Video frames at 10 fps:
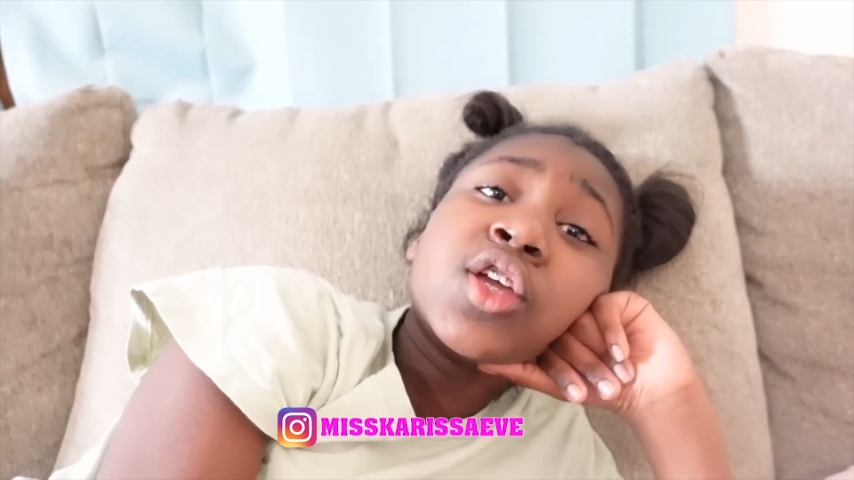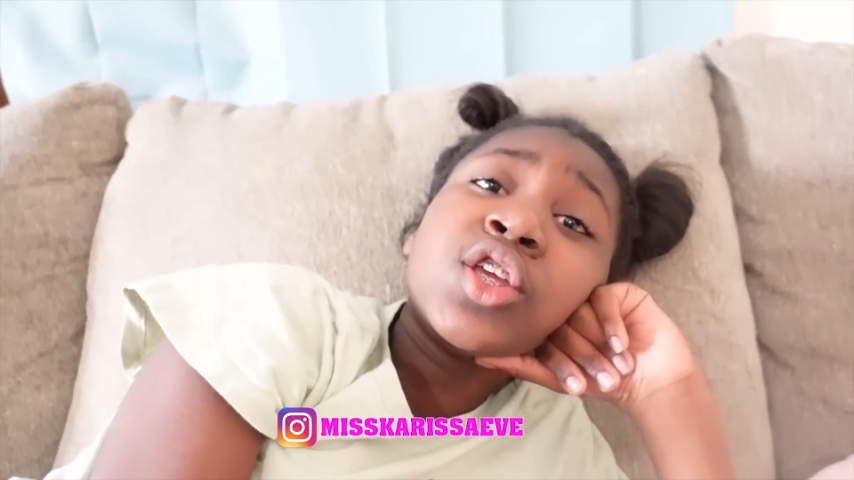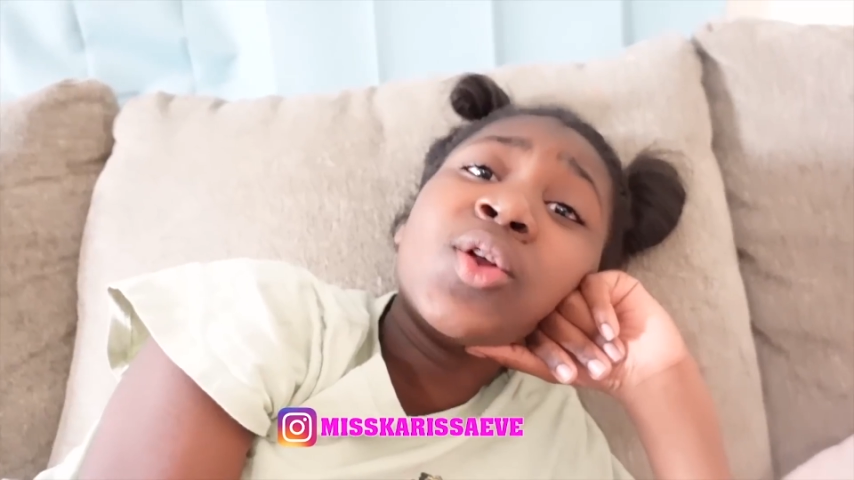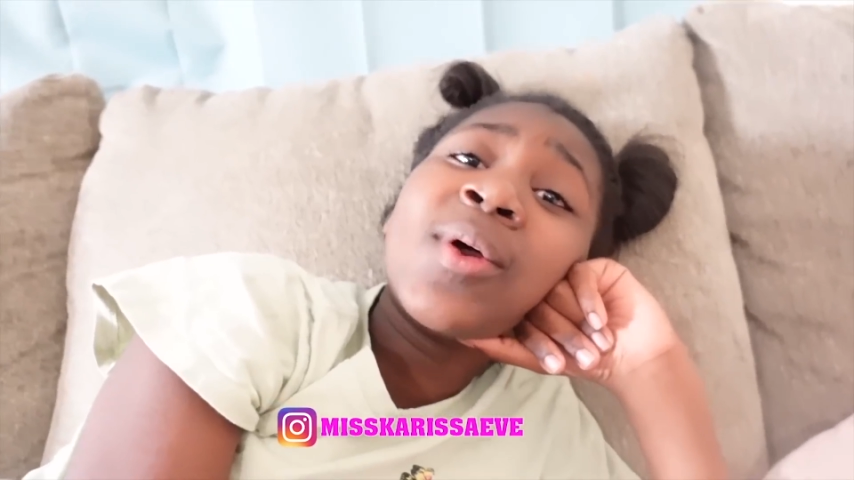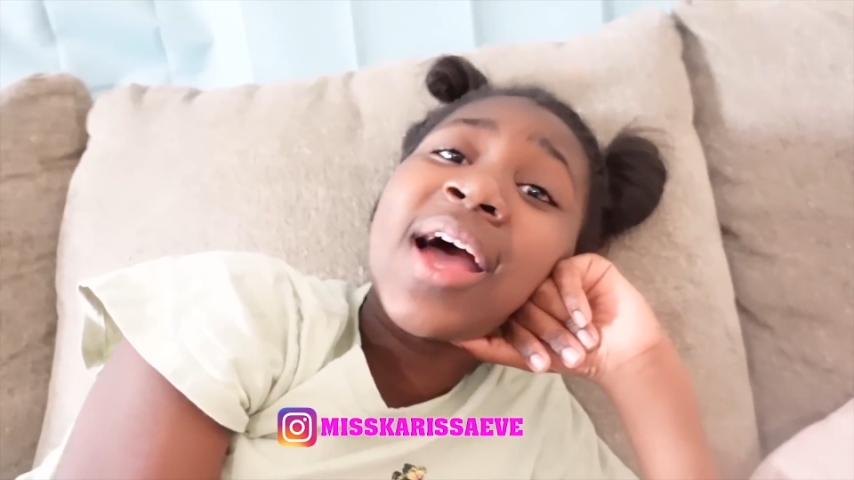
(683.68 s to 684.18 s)

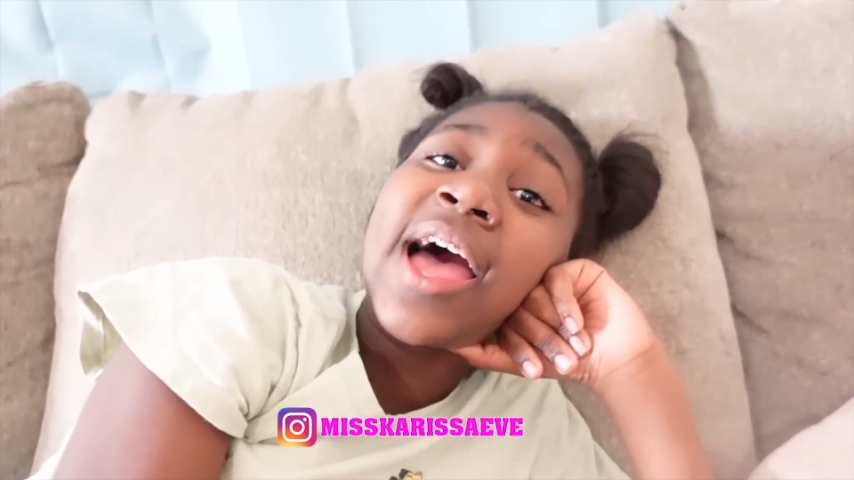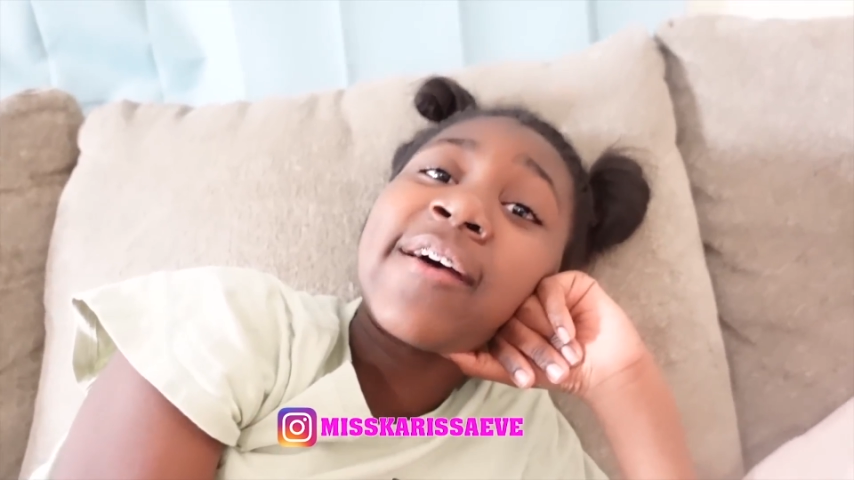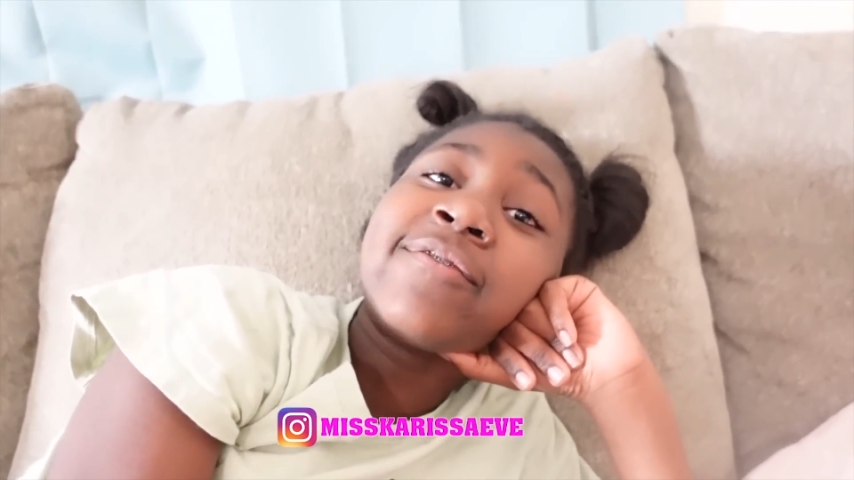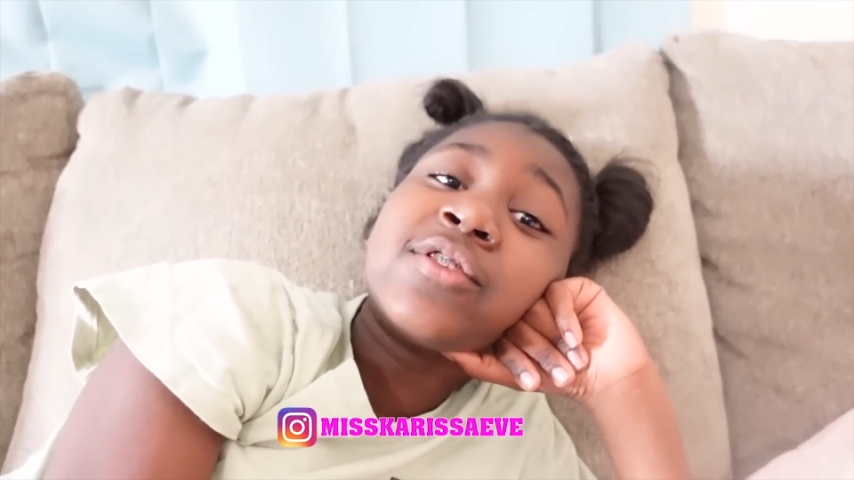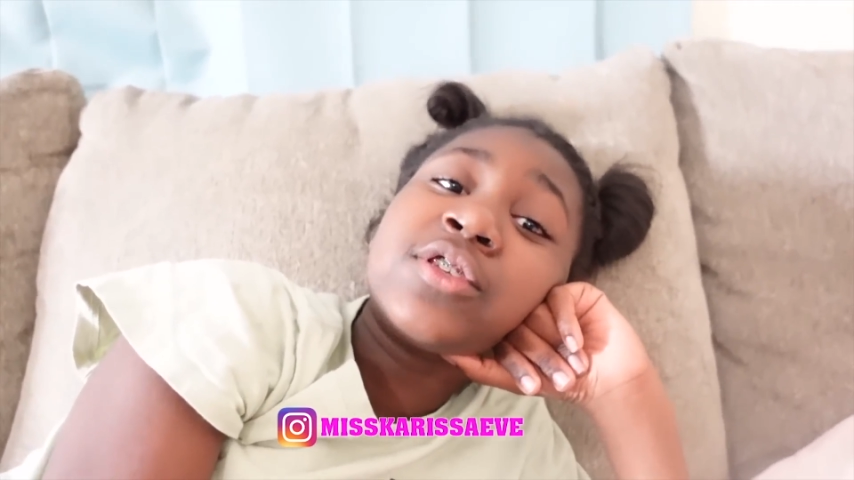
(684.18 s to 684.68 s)
you
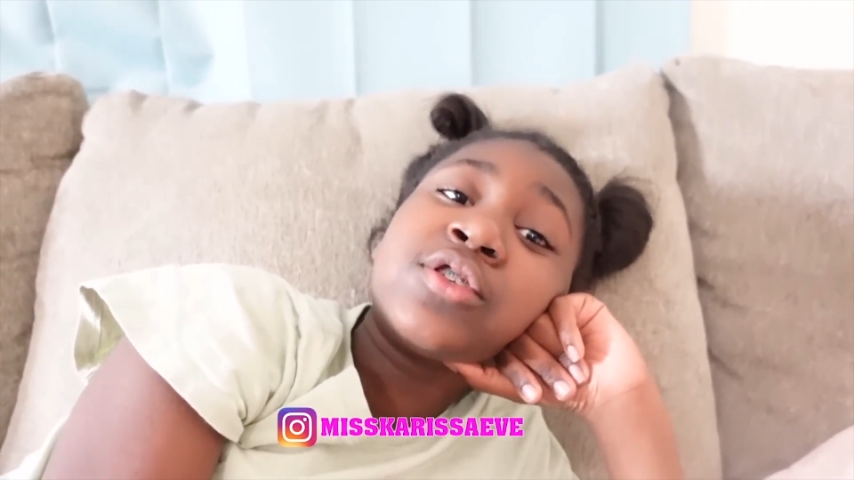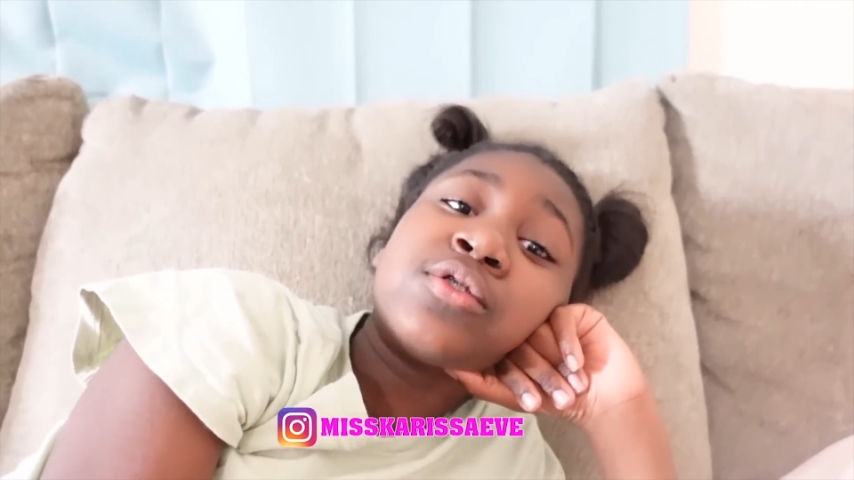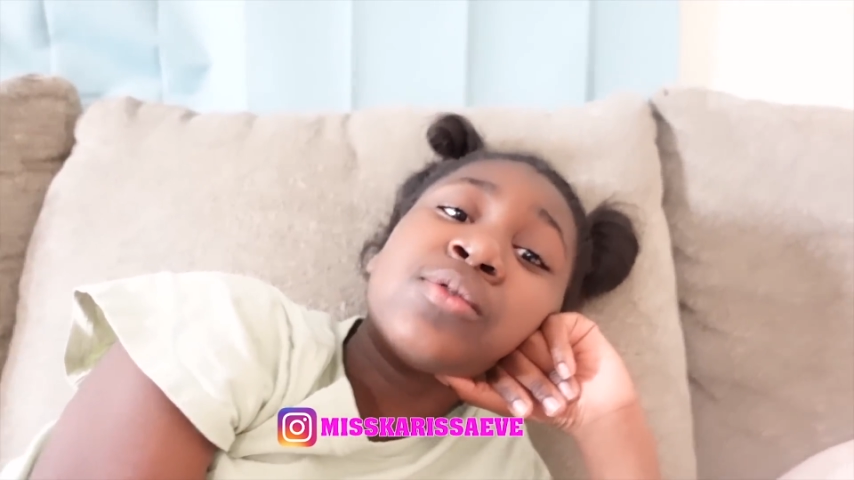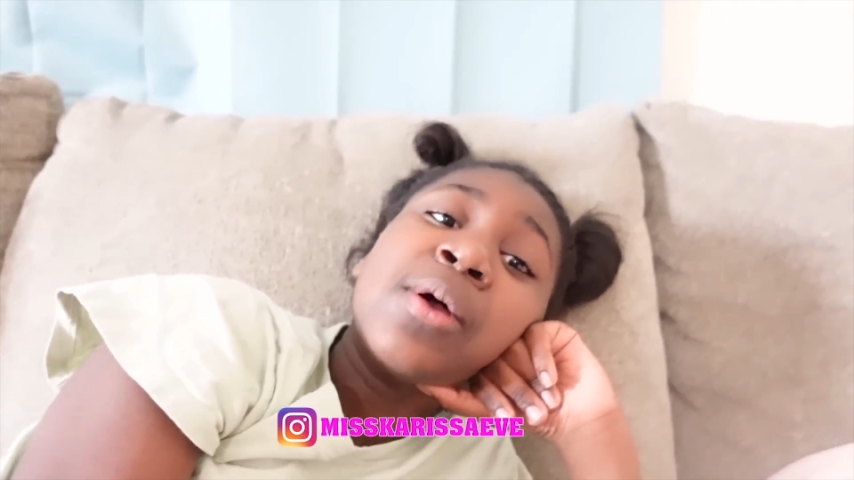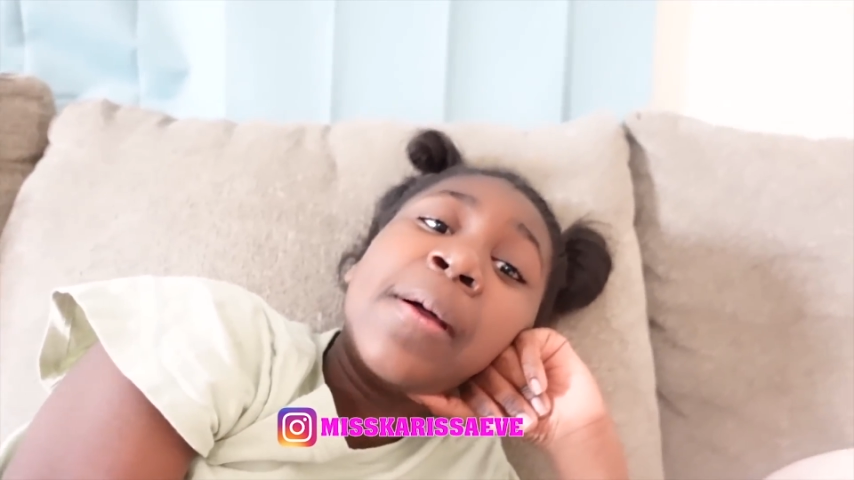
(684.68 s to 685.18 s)
have
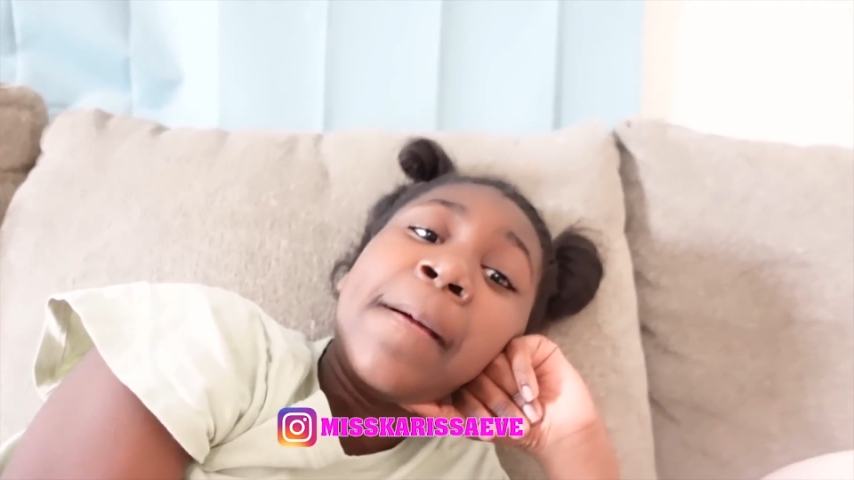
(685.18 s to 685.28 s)
to